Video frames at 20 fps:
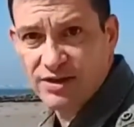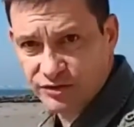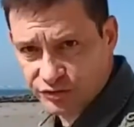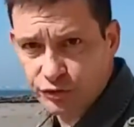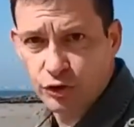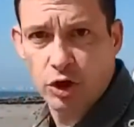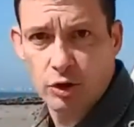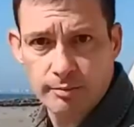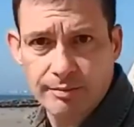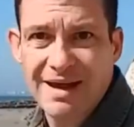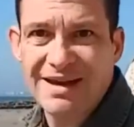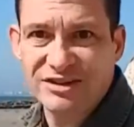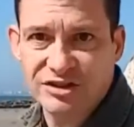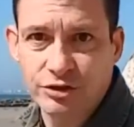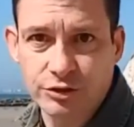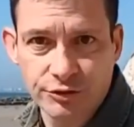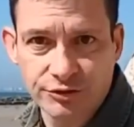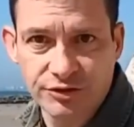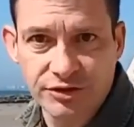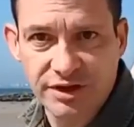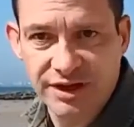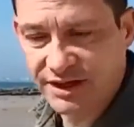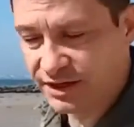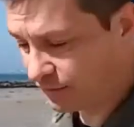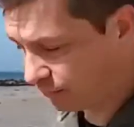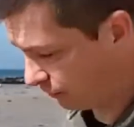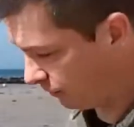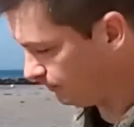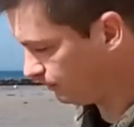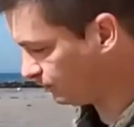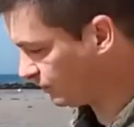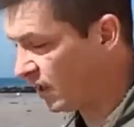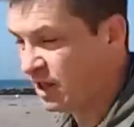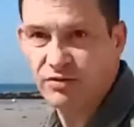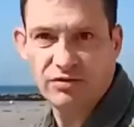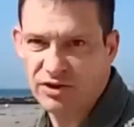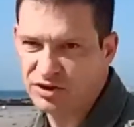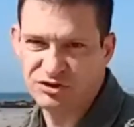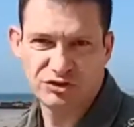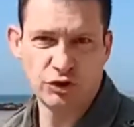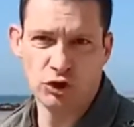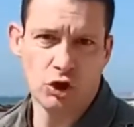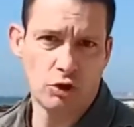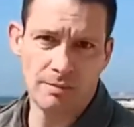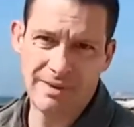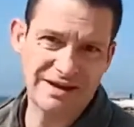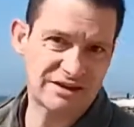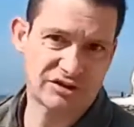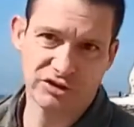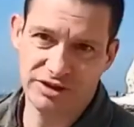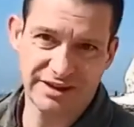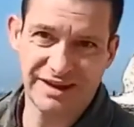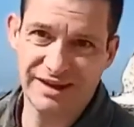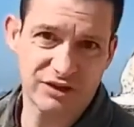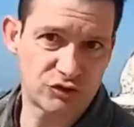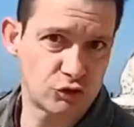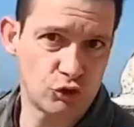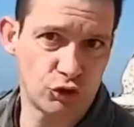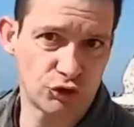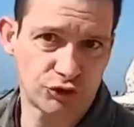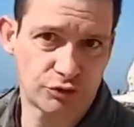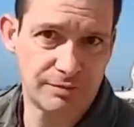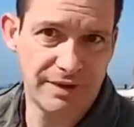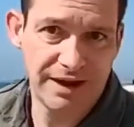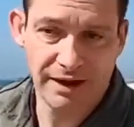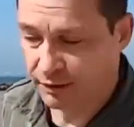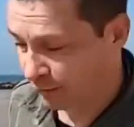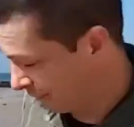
there's no metal underneath. There's no metal here, trust me.